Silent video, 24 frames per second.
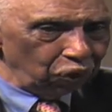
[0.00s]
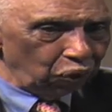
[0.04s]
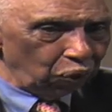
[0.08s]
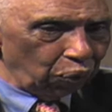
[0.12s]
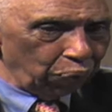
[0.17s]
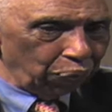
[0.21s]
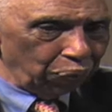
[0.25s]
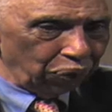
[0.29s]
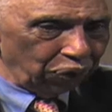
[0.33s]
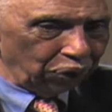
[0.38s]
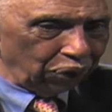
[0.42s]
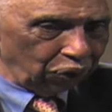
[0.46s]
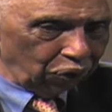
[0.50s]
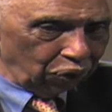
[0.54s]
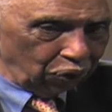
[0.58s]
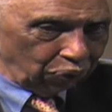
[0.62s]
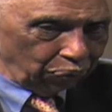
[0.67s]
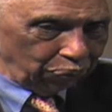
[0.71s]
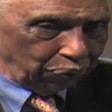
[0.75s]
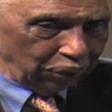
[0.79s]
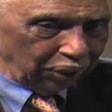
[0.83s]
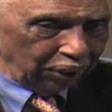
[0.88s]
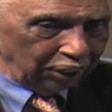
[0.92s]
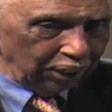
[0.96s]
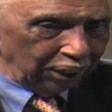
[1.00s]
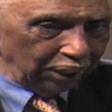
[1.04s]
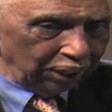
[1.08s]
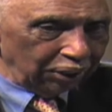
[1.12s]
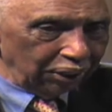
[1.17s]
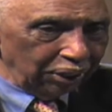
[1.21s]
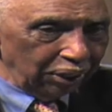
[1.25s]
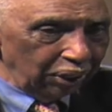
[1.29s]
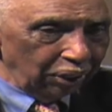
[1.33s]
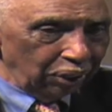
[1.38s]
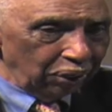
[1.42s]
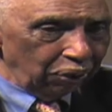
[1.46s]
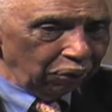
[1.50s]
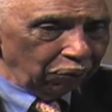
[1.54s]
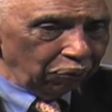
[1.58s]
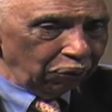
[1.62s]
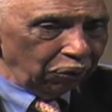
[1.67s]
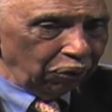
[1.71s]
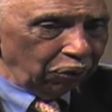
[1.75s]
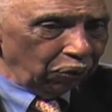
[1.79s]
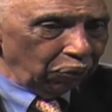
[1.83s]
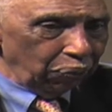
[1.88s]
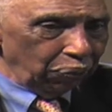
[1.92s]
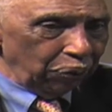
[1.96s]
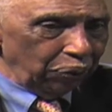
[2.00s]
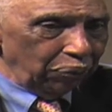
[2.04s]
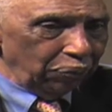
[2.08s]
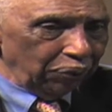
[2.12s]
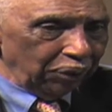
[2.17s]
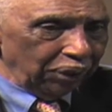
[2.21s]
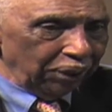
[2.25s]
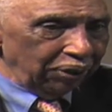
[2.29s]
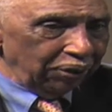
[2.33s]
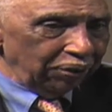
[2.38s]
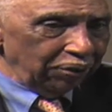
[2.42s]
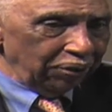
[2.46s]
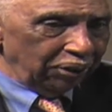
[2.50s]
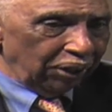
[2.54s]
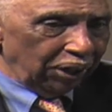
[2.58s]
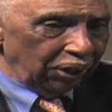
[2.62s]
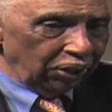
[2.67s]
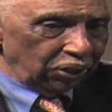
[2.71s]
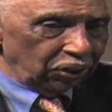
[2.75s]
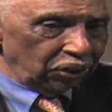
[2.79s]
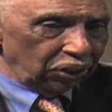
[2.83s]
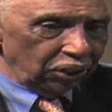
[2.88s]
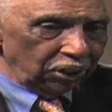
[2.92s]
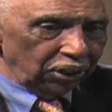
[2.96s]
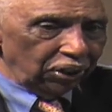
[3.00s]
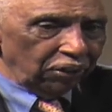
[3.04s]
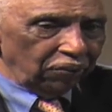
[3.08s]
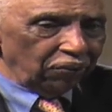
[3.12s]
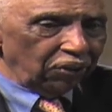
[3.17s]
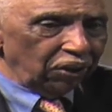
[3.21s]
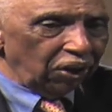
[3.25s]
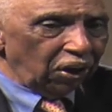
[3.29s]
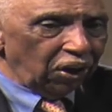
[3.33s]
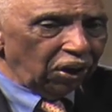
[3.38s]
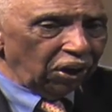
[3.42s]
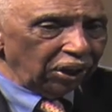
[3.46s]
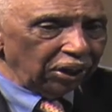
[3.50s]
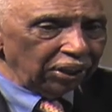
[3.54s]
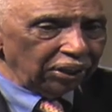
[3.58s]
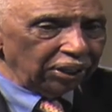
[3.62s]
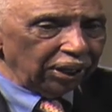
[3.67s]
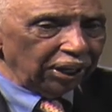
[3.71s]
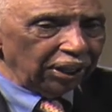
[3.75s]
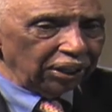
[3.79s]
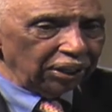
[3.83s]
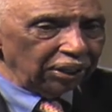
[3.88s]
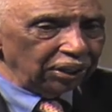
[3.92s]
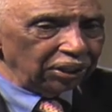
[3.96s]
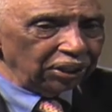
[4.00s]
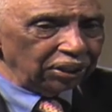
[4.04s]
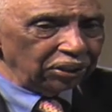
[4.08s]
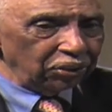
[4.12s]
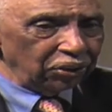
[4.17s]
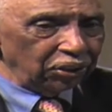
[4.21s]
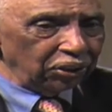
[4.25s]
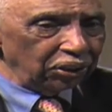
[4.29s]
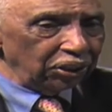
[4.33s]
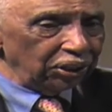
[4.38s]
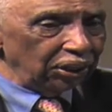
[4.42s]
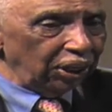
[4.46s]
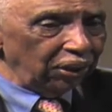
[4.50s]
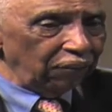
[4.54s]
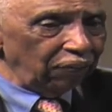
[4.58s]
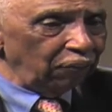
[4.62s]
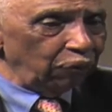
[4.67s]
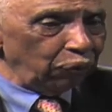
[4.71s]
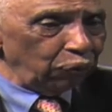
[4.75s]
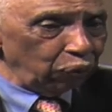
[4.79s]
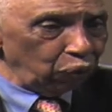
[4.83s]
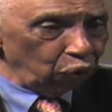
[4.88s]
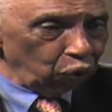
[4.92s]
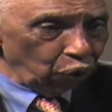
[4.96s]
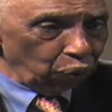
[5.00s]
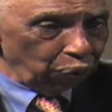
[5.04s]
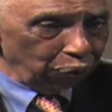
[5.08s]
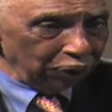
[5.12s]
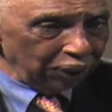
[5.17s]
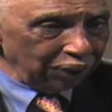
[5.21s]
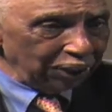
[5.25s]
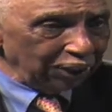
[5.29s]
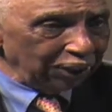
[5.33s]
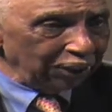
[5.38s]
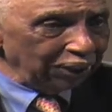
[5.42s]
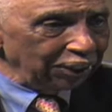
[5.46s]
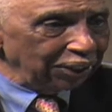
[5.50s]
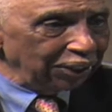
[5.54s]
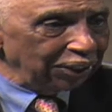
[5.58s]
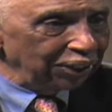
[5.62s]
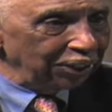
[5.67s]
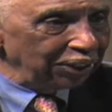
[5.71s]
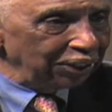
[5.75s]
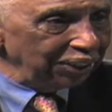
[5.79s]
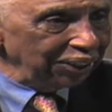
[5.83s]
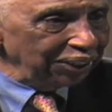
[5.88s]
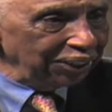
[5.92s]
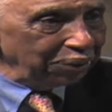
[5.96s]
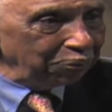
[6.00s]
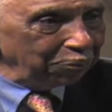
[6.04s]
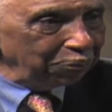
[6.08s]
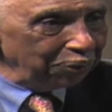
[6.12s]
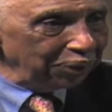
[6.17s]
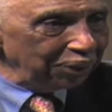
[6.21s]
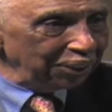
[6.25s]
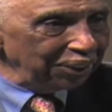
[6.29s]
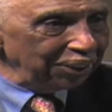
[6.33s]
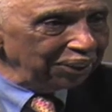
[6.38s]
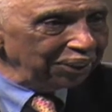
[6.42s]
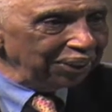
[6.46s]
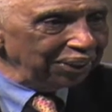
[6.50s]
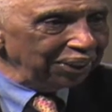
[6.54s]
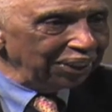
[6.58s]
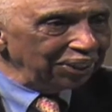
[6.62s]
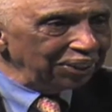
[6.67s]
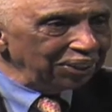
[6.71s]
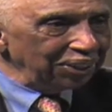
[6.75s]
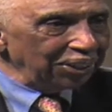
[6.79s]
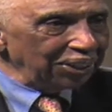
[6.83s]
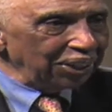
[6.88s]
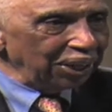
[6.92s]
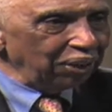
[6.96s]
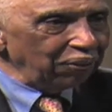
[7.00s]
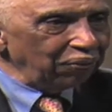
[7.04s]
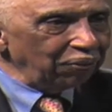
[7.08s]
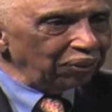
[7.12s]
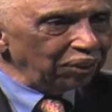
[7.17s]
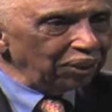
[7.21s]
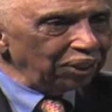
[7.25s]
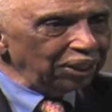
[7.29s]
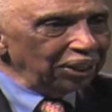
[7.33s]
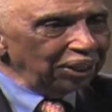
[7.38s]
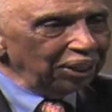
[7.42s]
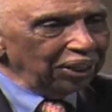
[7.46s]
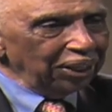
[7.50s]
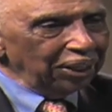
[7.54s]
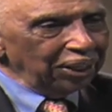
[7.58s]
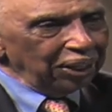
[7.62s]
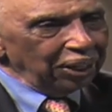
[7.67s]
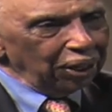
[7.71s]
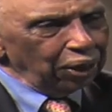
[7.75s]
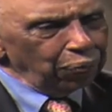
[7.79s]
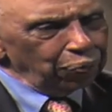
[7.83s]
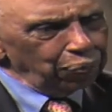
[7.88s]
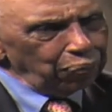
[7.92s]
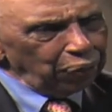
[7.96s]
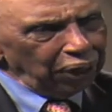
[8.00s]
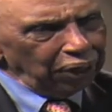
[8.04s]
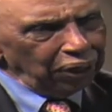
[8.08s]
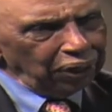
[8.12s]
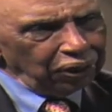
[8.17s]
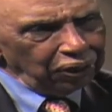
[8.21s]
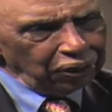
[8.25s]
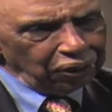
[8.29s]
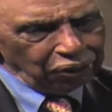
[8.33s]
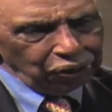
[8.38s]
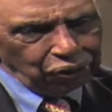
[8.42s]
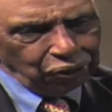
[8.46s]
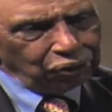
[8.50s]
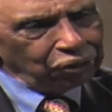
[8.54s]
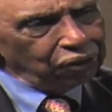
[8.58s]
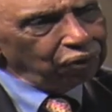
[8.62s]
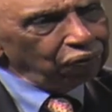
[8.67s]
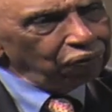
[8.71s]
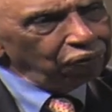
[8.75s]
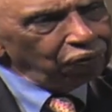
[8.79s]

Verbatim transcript: or pre could predict. We know people that die suddenly of a heart attack and it doesn't have a, your particular condition, but they just have a, a bad use of